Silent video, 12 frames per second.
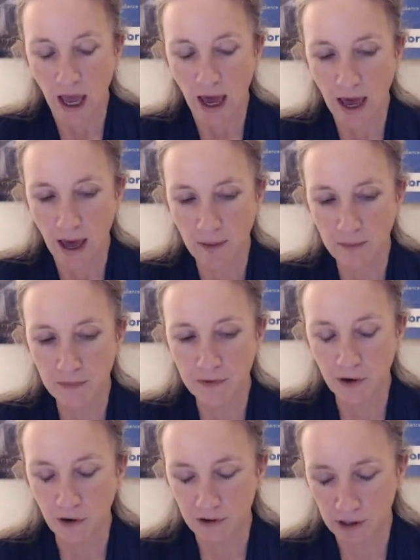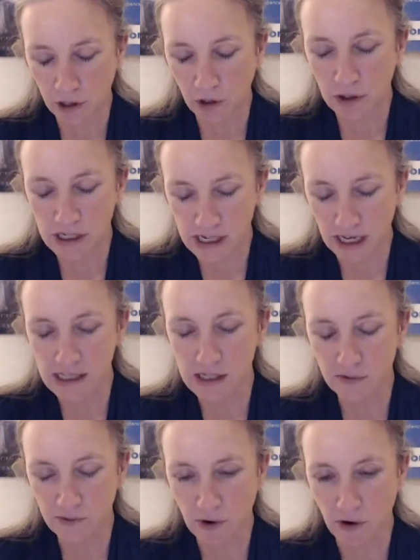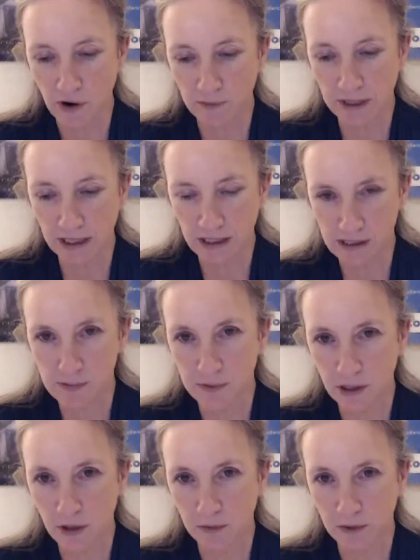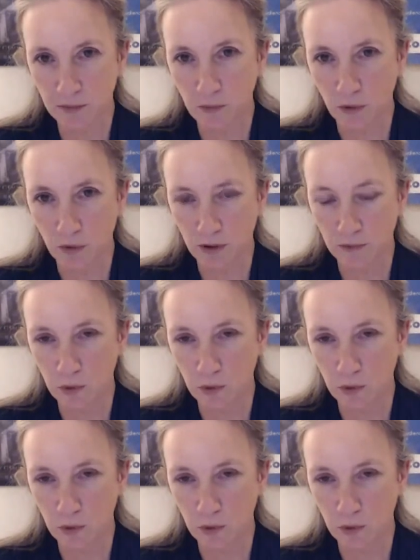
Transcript: There, intensive farming is becoming more and